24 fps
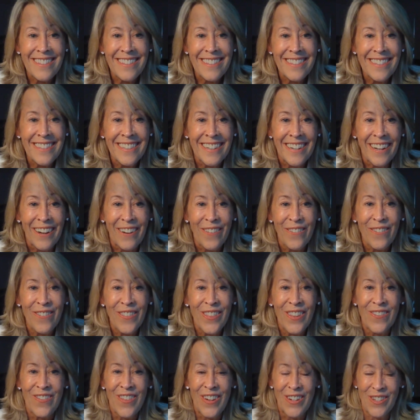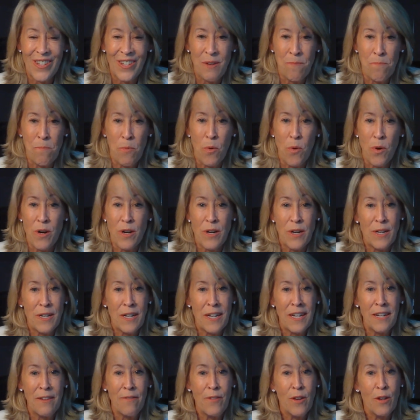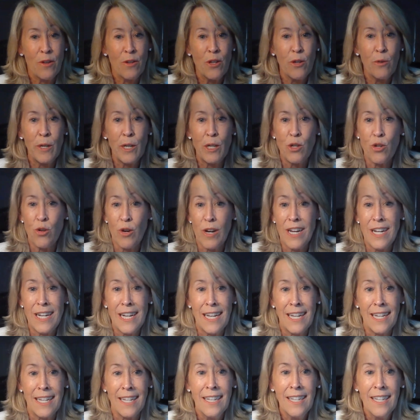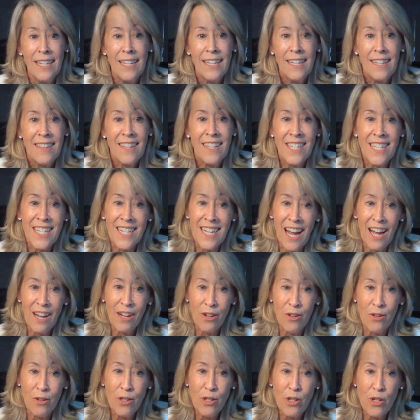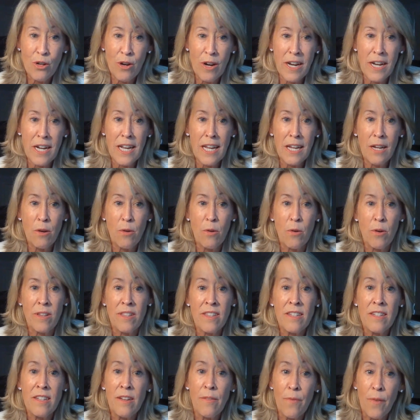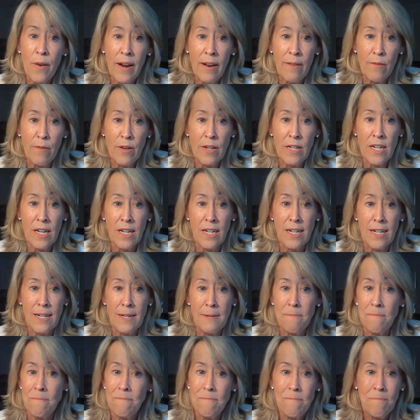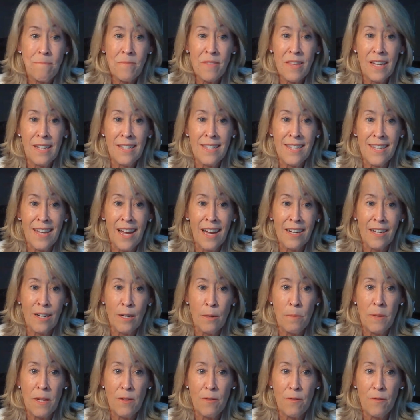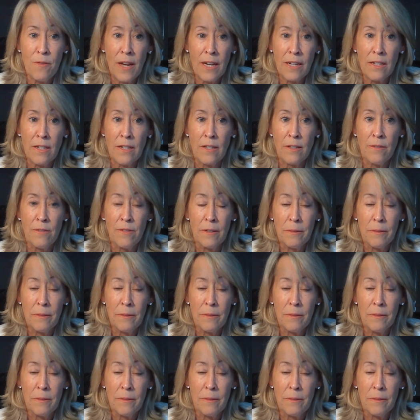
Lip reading: the most important. If you're doing training, it's not good training or it's different every time, it's not going to be effective.